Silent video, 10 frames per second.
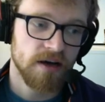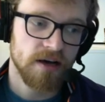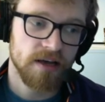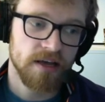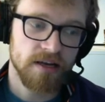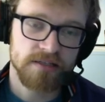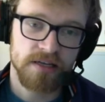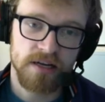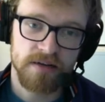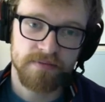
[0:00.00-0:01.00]
I hit
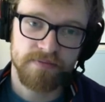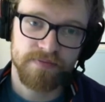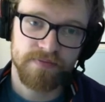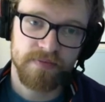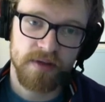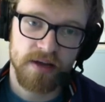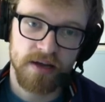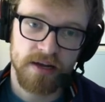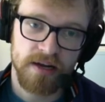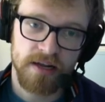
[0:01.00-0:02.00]
Attila,
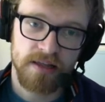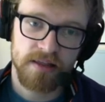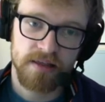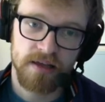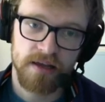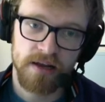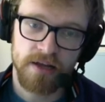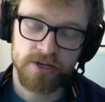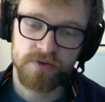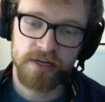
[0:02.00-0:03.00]
I click the
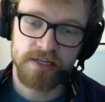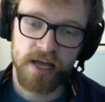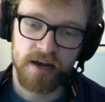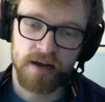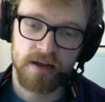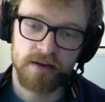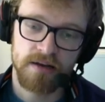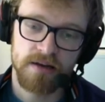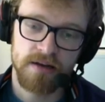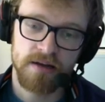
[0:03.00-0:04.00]
launch or release candidate,
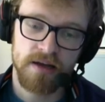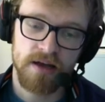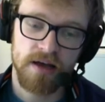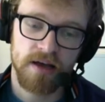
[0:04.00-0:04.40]
I